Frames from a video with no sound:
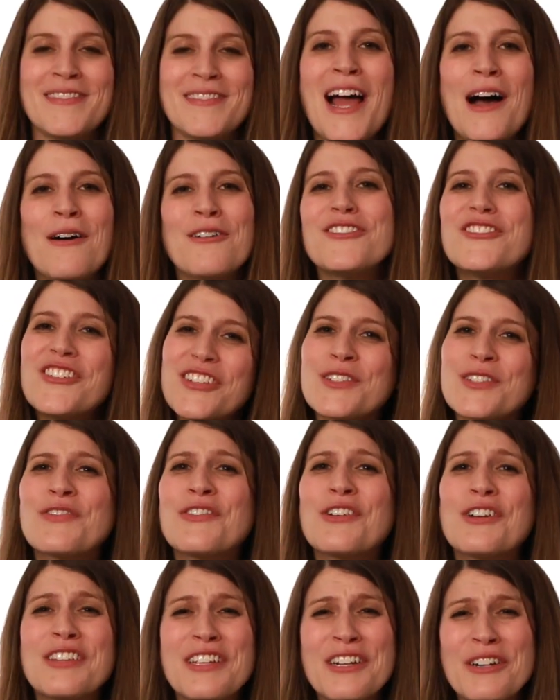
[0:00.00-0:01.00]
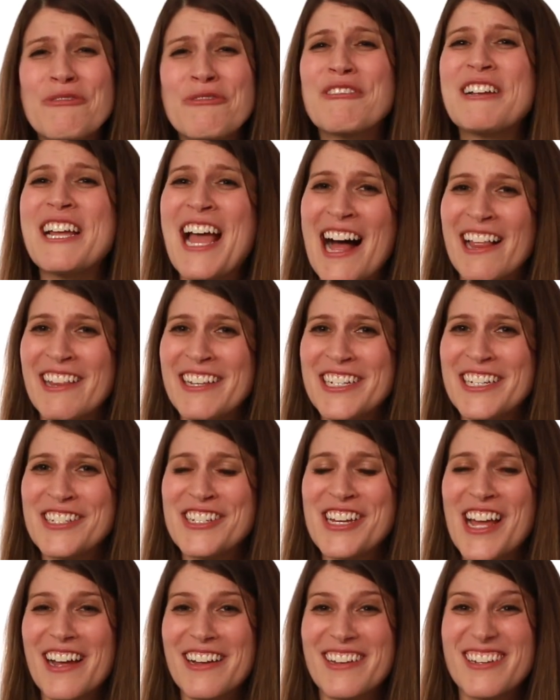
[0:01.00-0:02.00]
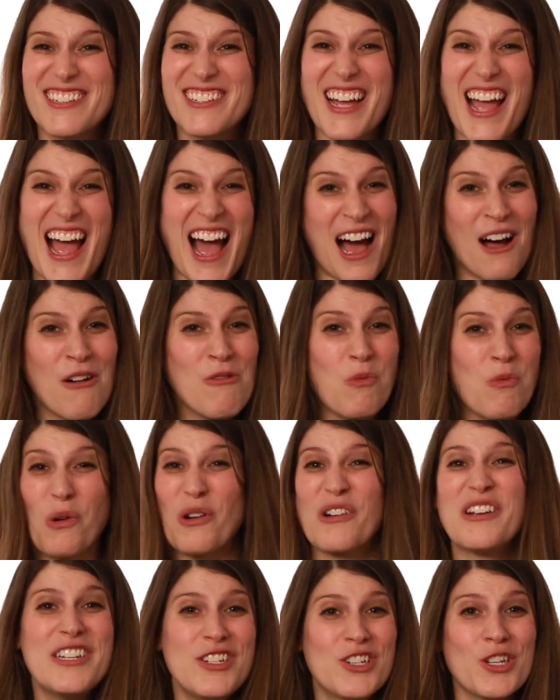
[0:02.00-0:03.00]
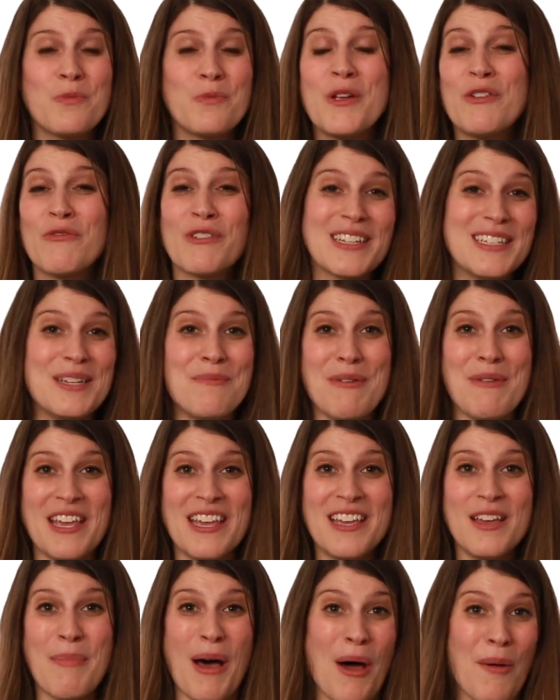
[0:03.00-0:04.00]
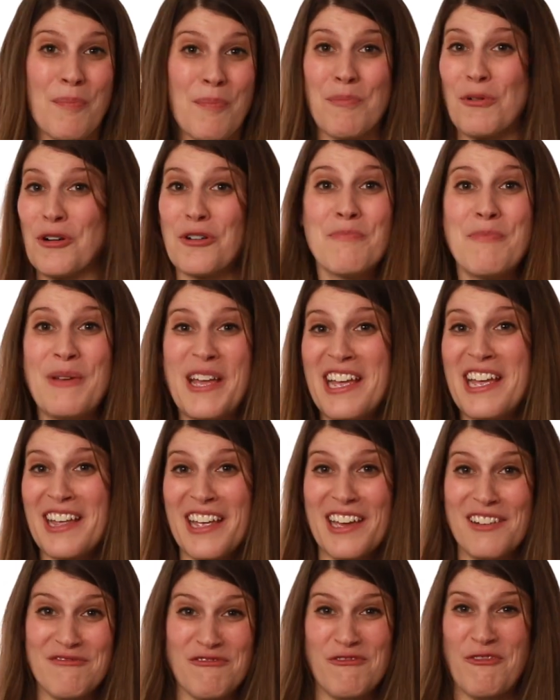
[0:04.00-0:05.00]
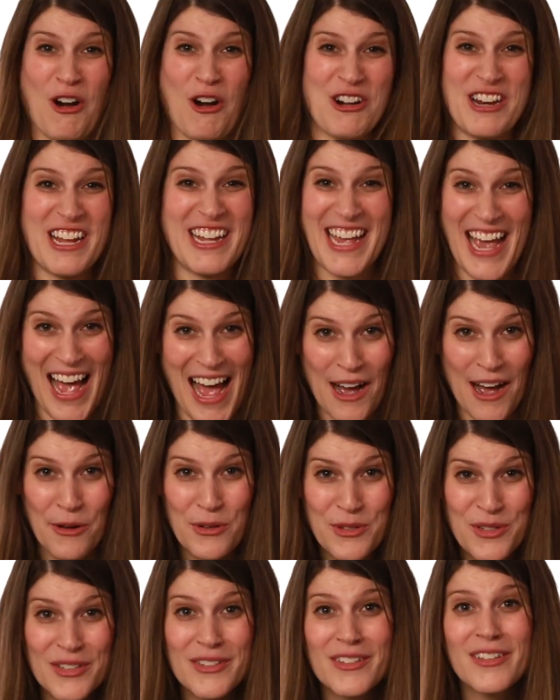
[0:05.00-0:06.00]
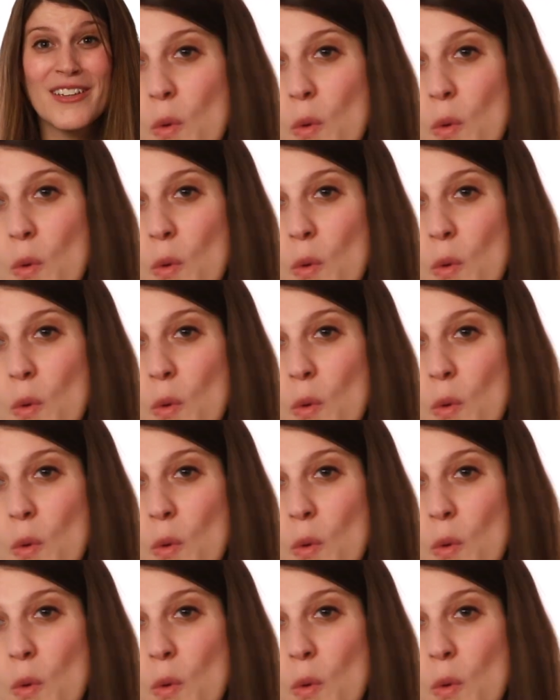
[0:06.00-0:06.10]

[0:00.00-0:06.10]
Now, just for a little reality check, how worried should we really be about burping and farting cows?